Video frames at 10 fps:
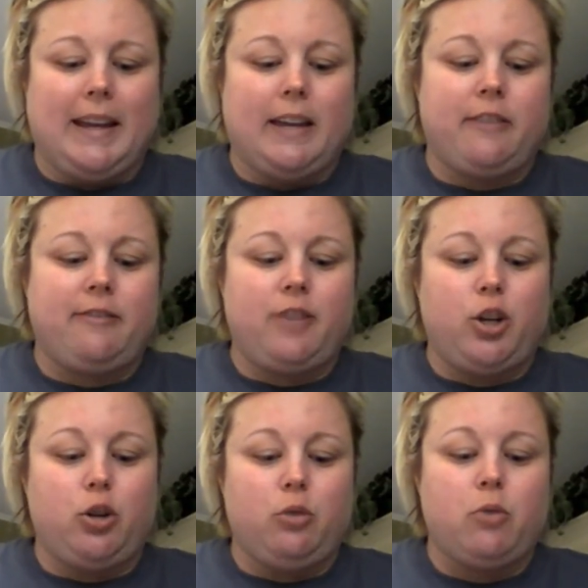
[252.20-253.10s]
If
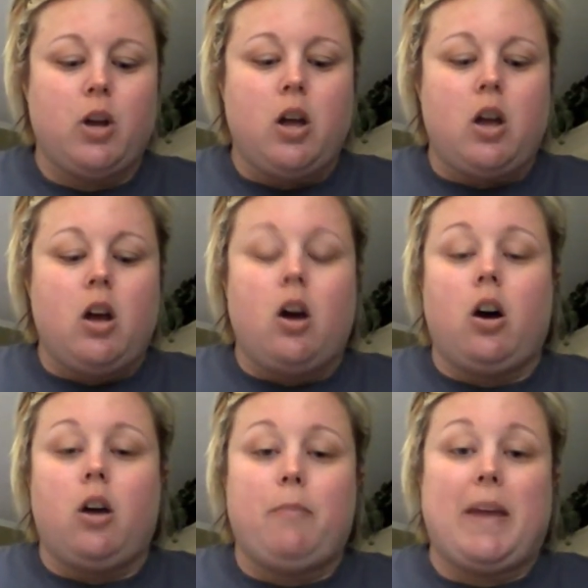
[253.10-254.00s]
you
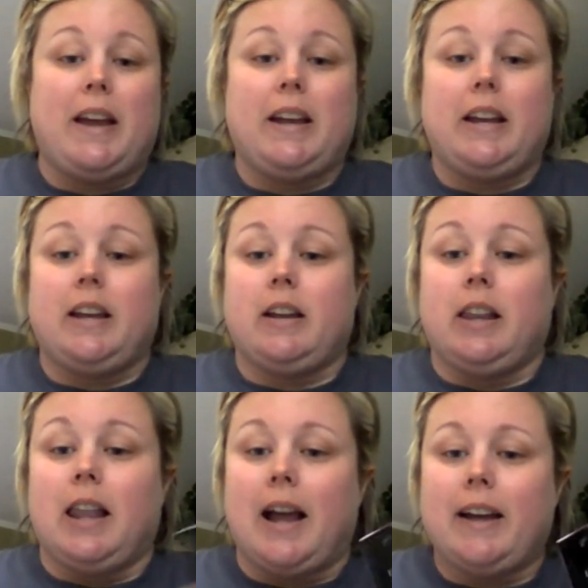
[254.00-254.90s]
may need a
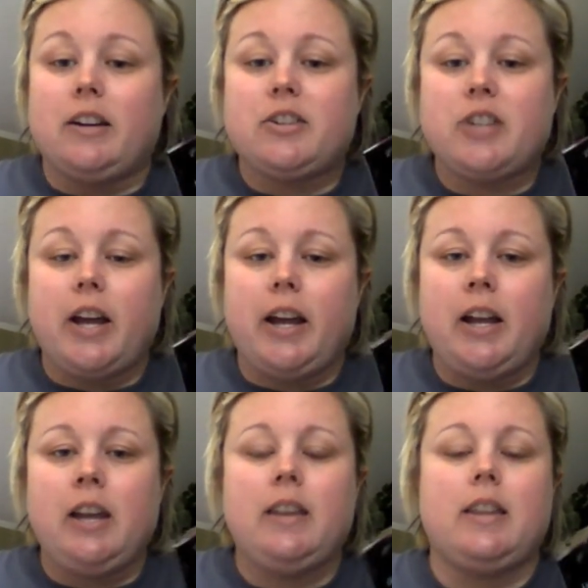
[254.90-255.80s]
lighter
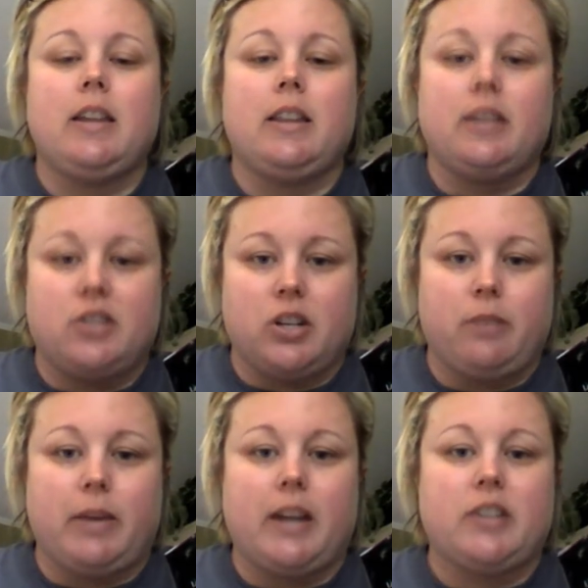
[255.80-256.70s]
shade, then the Jenna
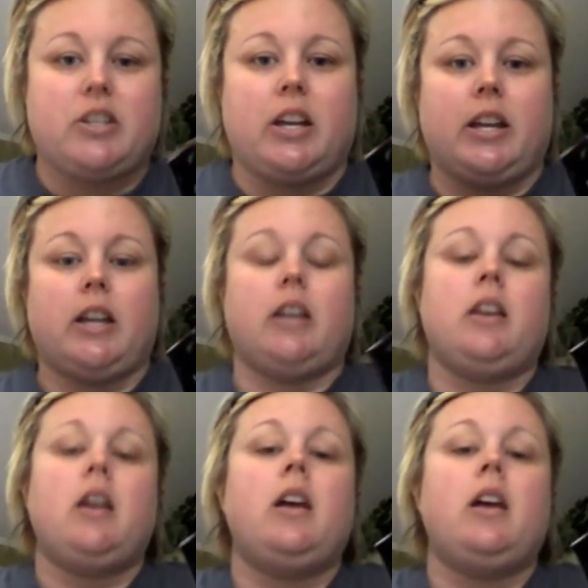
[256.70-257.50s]
Beige again